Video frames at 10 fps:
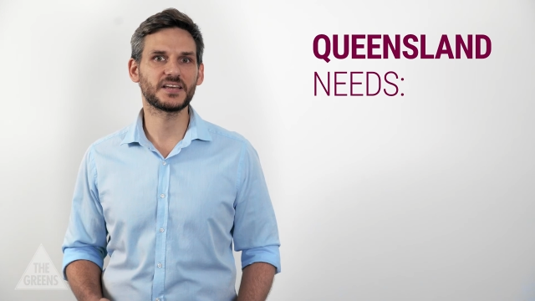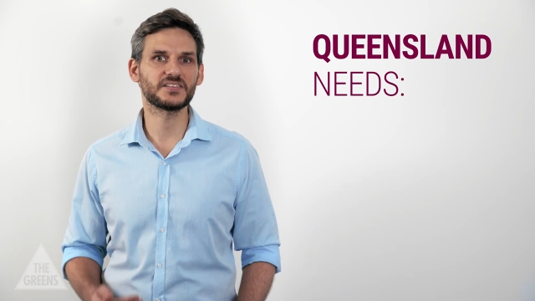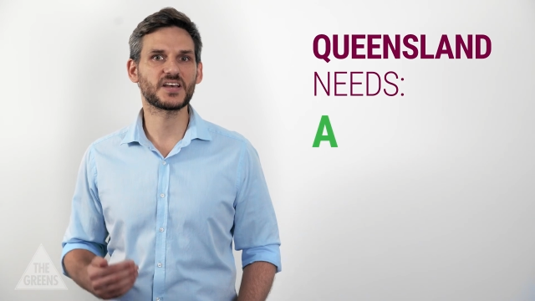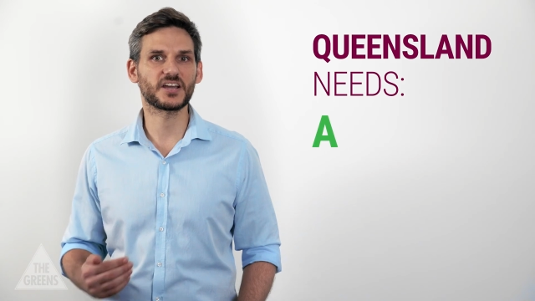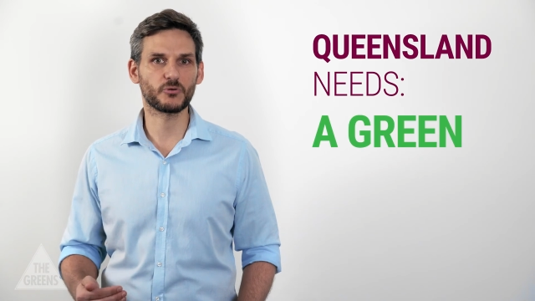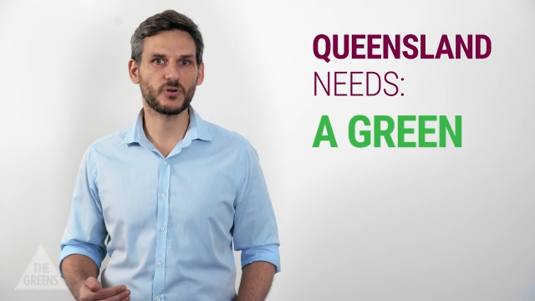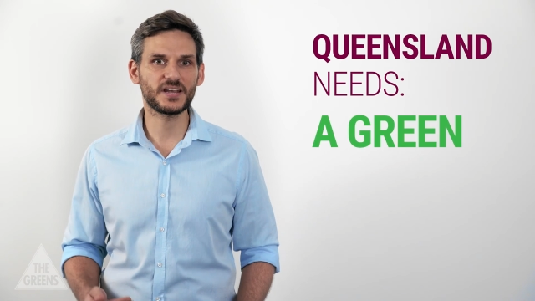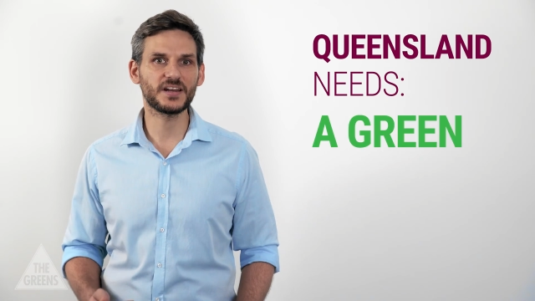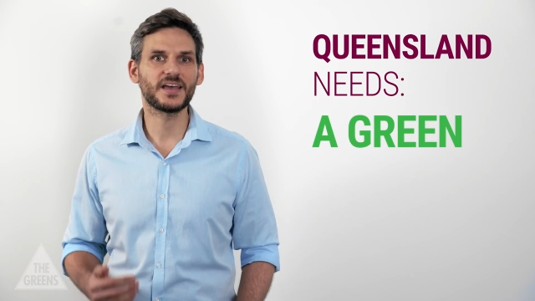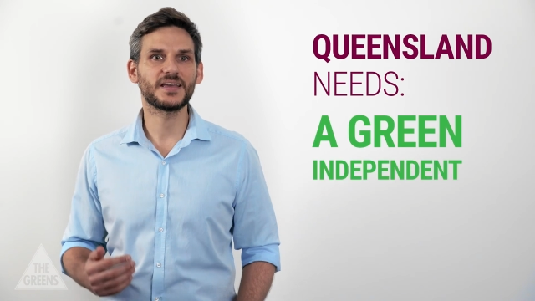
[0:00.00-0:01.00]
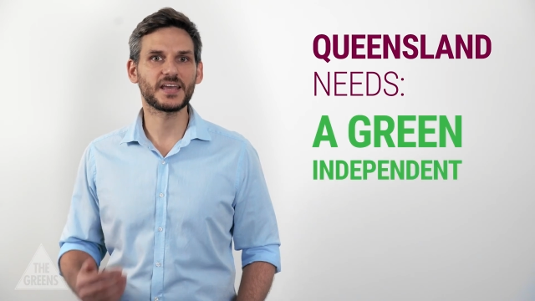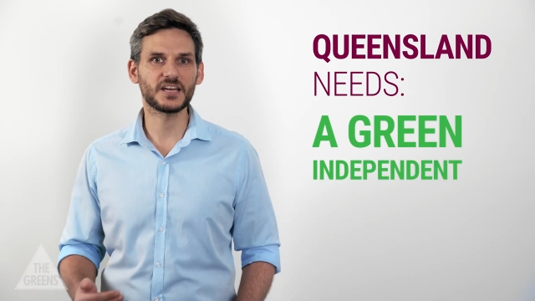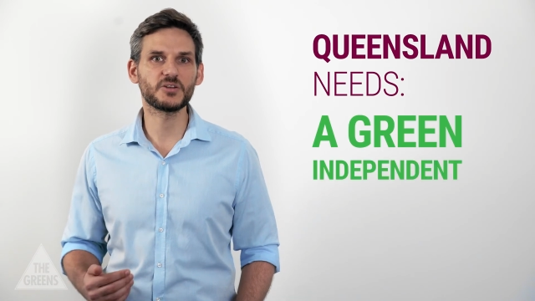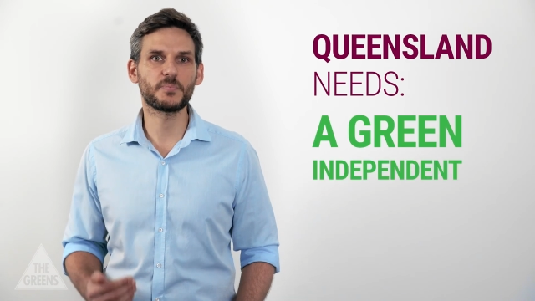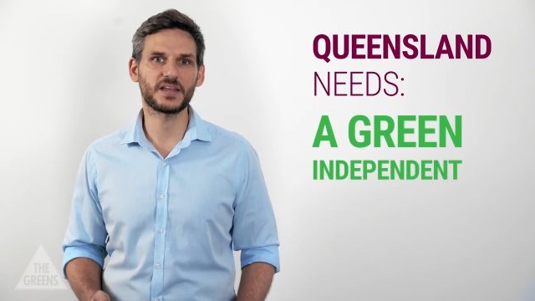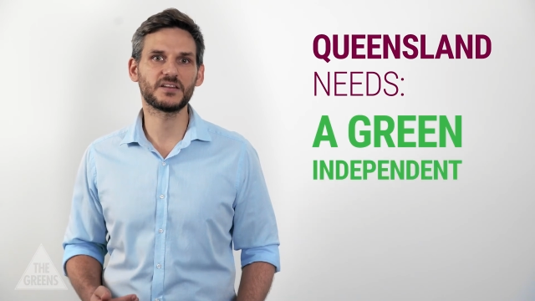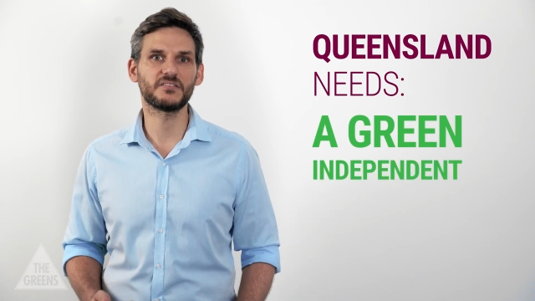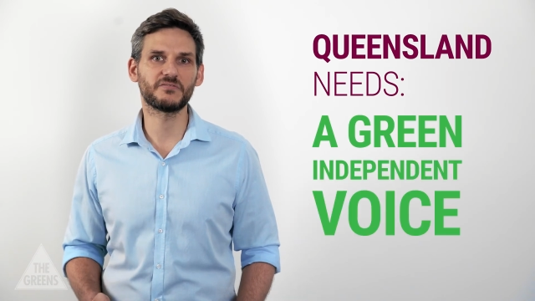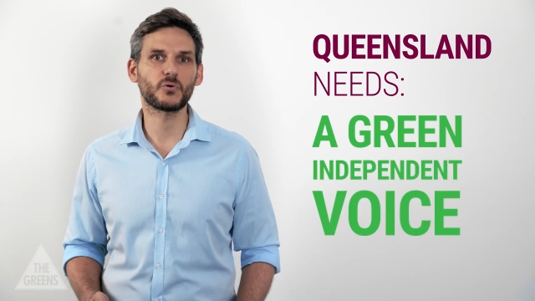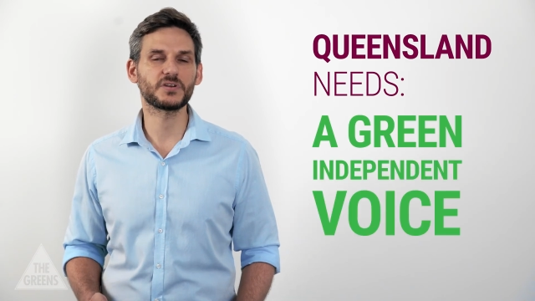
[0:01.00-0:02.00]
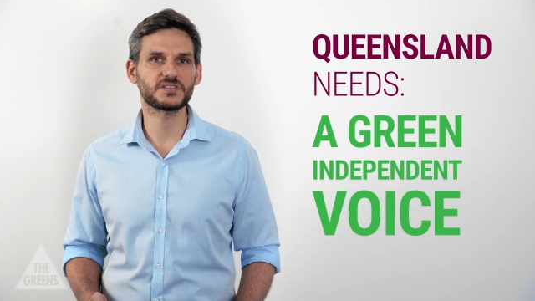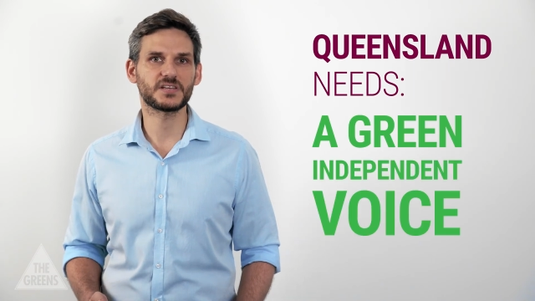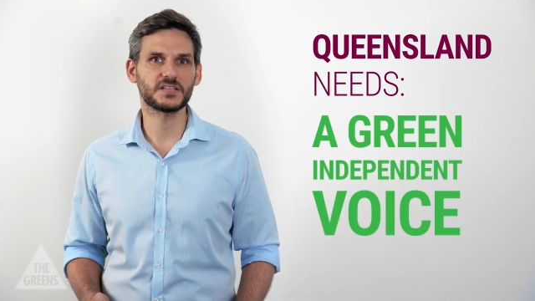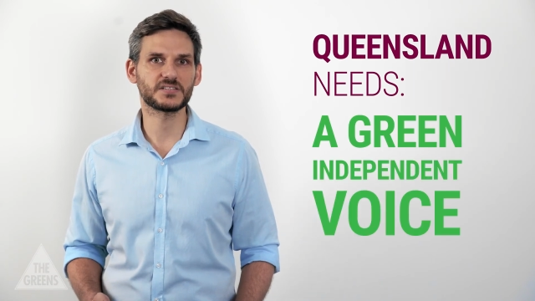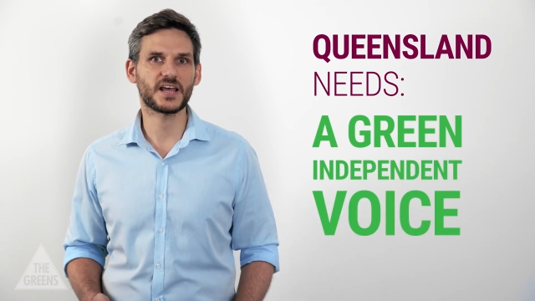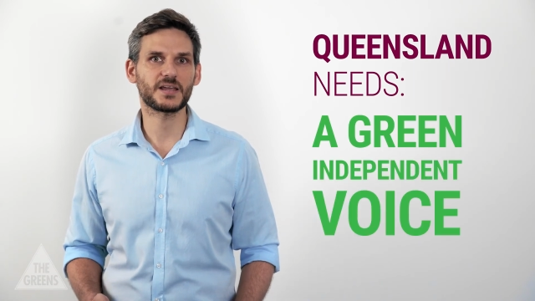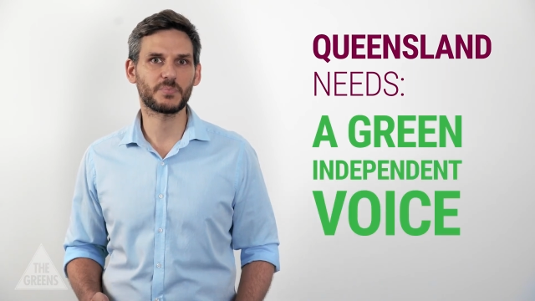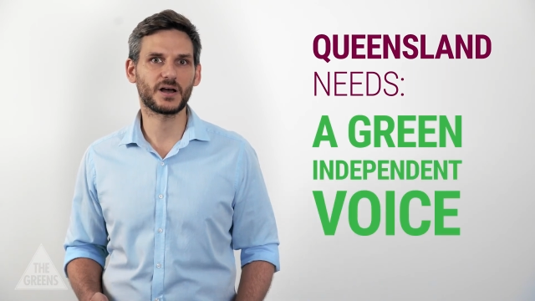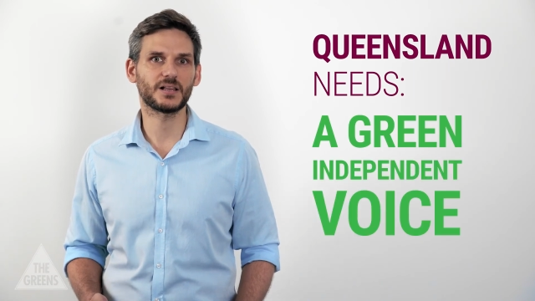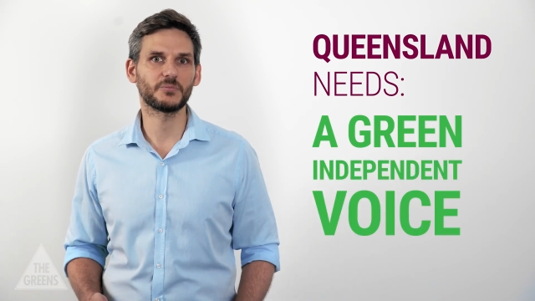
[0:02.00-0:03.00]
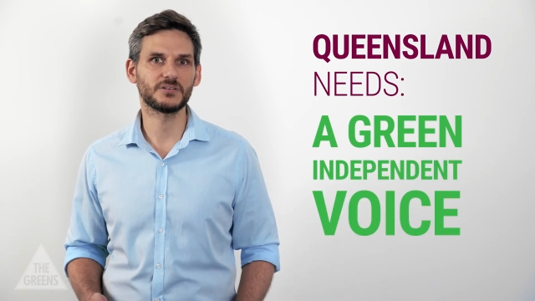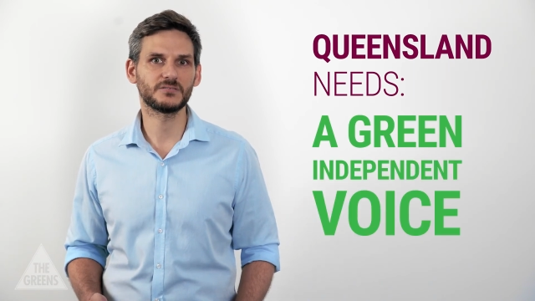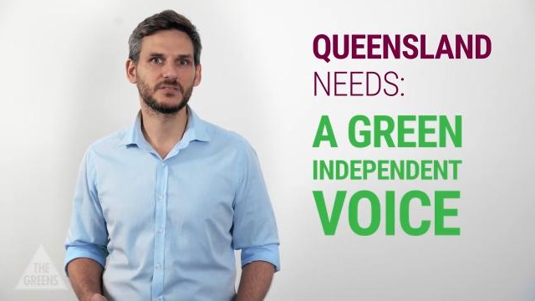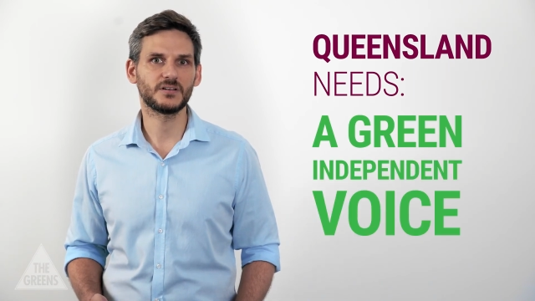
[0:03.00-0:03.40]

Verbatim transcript: needs a green, independent voice in state parliament,